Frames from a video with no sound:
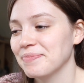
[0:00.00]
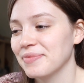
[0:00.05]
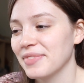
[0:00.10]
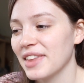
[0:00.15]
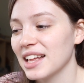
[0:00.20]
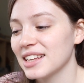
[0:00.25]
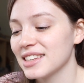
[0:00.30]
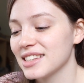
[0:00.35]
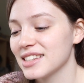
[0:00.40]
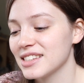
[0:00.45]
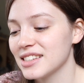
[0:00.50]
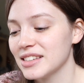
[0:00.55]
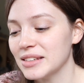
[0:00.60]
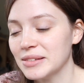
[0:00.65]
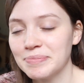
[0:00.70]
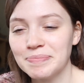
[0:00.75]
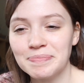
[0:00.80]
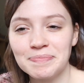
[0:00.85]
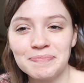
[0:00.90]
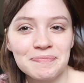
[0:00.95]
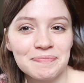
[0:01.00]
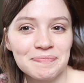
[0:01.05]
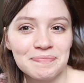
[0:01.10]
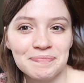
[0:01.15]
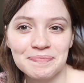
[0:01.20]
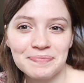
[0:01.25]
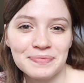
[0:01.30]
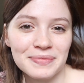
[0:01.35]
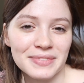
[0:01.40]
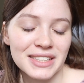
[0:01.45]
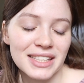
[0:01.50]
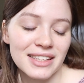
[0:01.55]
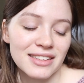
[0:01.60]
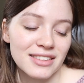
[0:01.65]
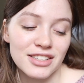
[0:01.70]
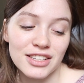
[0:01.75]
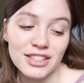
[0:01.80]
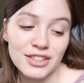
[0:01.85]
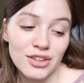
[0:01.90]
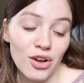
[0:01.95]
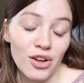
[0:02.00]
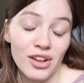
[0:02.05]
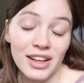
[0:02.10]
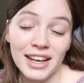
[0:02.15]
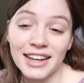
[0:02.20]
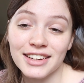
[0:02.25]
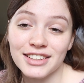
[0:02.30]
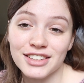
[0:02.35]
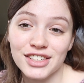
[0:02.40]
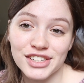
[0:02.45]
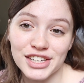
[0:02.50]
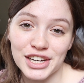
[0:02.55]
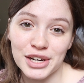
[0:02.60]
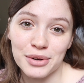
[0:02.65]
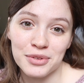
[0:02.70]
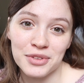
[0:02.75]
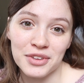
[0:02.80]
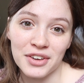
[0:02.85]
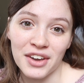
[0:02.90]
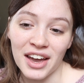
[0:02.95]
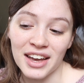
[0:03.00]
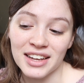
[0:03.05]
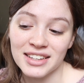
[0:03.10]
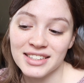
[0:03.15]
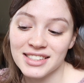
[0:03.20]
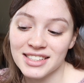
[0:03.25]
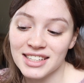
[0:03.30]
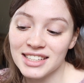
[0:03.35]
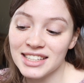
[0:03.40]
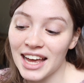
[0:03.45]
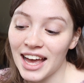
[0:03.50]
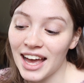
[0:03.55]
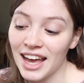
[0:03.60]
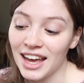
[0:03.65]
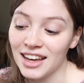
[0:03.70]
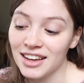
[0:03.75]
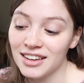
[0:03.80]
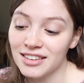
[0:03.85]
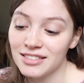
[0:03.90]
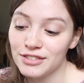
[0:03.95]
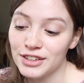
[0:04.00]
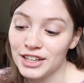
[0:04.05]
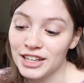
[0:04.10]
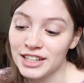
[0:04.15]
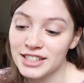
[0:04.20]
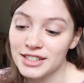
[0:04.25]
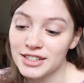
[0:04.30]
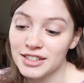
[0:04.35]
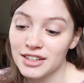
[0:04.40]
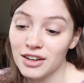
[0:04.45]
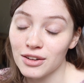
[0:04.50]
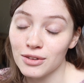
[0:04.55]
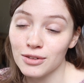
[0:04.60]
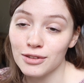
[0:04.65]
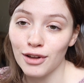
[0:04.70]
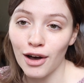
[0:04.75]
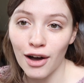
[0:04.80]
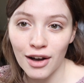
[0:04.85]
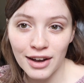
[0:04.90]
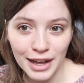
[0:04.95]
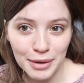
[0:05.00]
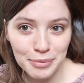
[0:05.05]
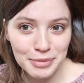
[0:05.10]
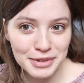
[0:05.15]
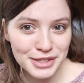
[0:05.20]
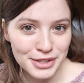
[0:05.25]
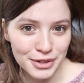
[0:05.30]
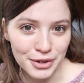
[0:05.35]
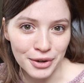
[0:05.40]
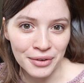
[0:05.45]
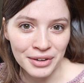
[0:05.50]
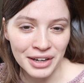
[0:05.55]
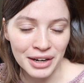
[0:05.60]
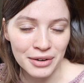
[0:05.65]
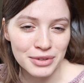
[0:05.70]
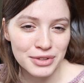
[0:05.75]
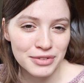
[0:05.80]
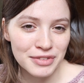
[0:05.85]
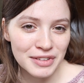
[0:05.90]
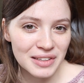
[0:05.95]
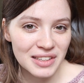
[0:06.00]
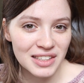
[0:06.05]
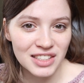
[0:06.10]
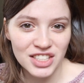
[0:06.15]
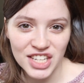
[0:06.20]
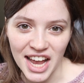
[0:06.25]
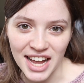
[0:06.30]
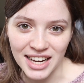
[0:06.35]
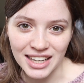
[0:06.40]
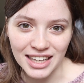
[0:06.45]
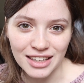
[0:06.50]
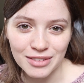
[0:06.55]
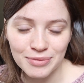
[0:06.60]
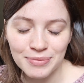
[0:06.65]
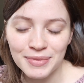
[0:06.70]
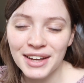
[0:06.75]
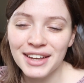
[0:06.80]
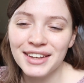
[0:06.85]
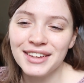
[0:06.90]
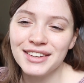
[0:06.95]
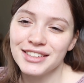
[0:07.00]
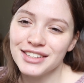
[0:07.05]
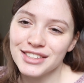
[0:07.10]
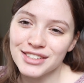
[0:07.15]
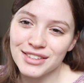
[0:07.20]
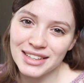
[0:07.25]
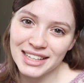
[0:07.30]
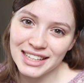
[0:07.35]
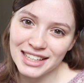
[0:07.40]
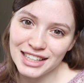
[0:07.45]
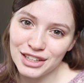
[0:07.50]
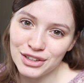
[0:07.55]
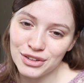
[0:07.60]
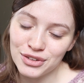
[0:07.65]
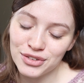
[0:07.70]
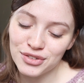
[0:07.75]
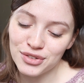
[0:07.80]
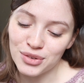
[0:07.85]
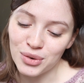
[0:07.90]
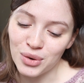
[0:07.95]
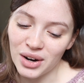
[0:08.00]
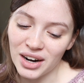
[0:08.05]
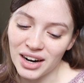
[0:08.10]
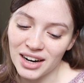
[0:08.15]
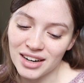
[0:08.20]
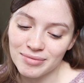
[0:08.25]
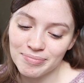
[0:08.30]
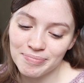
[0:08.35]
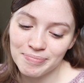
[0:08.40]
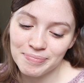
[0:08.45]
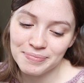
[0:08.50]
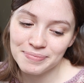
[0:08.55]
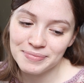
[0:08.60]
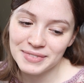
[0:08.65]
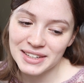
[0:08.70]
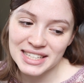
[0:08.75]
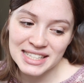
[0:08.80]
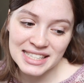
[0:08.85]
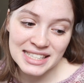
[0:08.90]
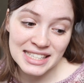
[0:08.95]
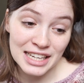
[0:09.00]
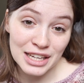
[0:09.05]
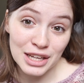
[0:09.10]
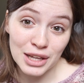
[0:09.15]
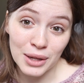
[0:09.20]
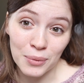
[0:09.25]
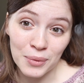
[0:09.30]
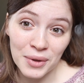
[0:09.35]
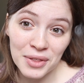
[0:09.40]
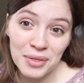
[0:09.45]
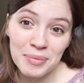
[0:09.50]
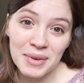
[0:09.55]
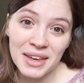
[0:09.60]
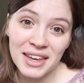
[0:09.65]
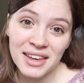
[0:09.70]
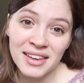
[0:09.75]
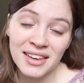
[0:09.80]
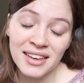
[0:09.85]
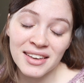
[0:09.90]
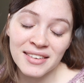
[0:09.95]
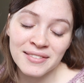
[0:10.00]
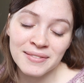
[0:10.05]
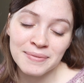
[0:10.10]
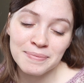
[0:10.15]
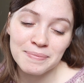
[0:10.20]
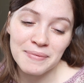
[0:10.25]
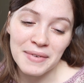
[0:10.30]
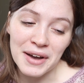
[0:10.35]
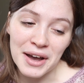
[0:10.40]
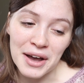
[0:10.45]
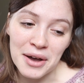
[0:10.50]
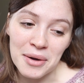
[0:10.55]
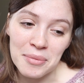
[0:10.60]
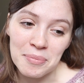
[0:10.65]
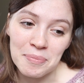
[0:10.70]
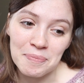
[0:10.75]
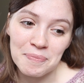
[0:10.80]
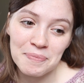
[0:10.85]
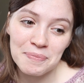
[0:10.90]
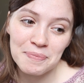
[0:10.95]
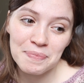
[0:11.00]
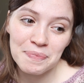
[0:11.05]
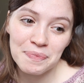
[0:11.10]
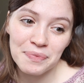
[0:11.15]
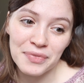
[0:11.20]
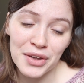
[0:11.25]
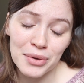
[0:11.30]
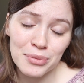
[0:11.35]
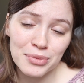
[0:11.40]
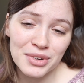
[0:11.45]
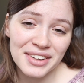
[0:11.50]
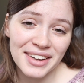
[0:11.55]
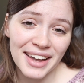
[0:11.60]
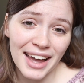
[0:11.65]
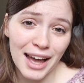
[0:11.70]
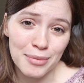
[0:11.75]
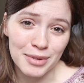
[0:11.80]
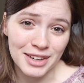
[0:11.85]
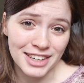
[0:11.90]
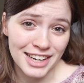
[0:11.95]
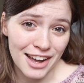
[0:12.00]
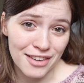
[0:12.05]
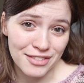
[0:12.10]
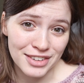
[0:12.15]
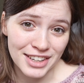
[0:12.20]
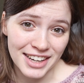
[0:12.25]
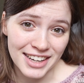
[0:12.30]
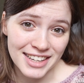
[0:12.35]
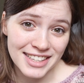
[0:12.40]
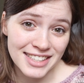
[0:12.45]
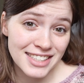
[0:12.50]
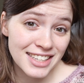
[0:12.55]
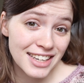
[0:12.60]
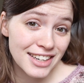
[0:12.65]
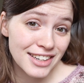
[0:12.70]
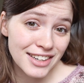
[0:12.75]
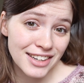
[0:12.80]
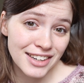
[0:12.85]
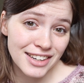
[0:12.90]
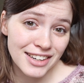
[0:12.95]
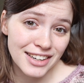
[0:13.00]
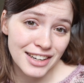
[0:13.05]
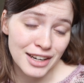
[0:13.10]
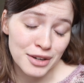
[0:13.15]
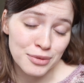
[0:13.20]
That's just all I had to share with you guys today. It's a long episode. I was feeling chatty. So thank you for sticking with me. I'm really happy to have you guys here.